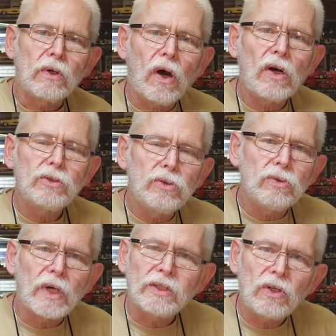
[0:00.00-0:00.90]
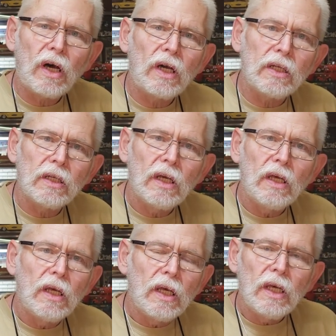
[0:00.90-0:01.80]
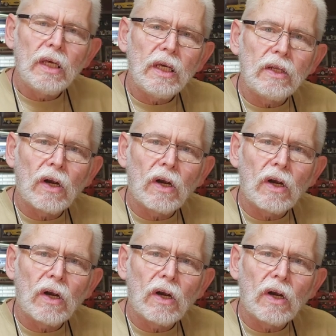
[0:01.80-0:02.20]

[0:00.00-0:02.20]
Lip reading: Cartoons. I saw it in